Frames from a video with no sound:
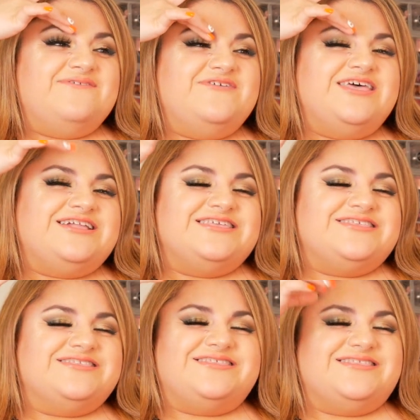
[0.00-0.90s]
I feel like this
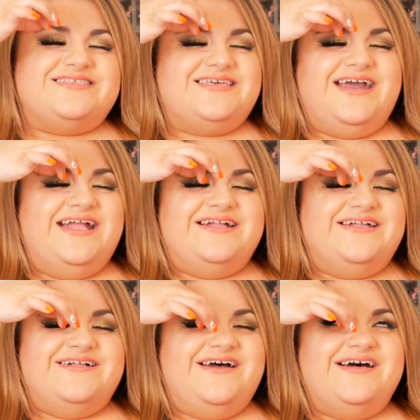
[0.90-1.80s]
is, I
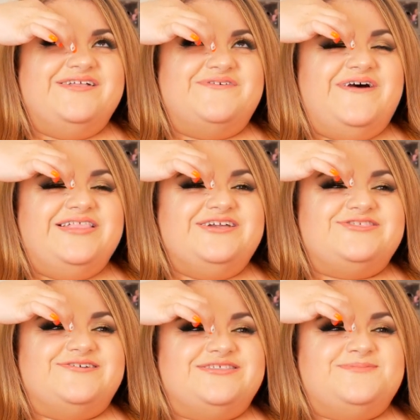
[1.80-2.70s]
don't know why they
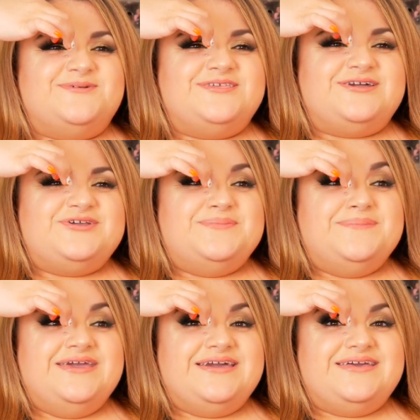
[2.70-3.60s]
chose this particular
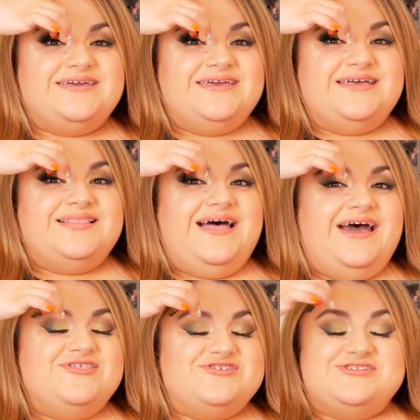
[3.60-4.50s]
mink
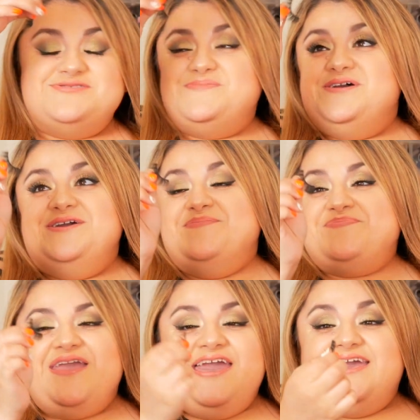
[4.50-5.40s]
lashes, but
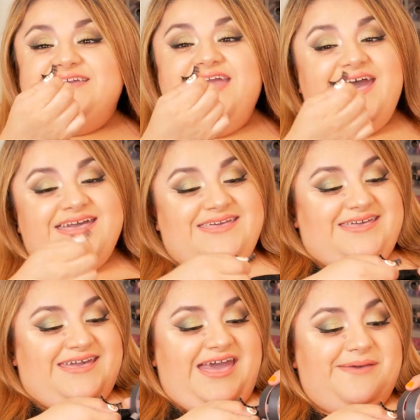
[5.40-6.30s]
yeah.
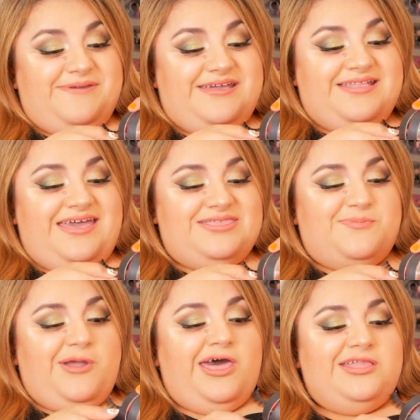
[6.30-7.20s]
I mean, that's
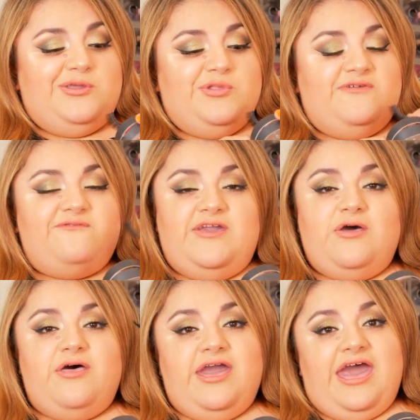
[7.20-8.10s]
probably the only
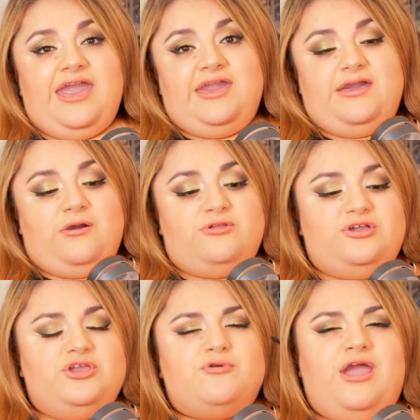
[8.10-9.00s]
fail or the
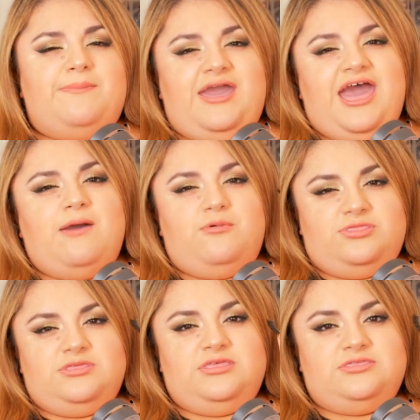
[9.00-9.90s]
only gripe I have with
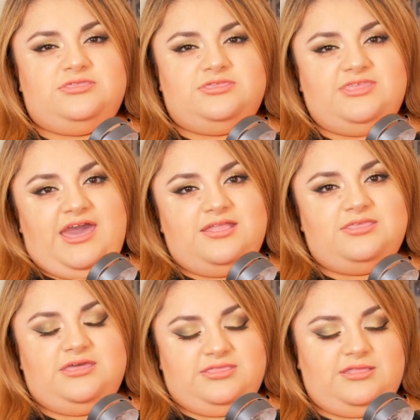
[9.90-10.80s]
this set
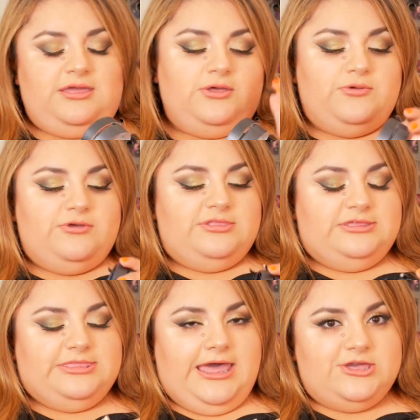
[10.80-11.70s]
is that they include these
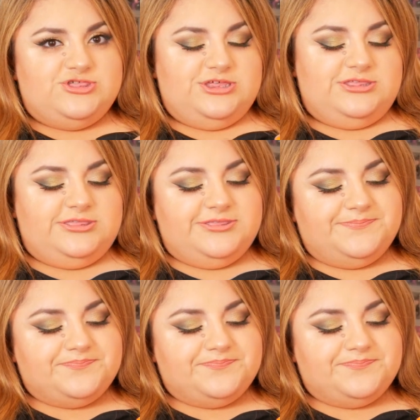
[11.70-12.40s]
lashes.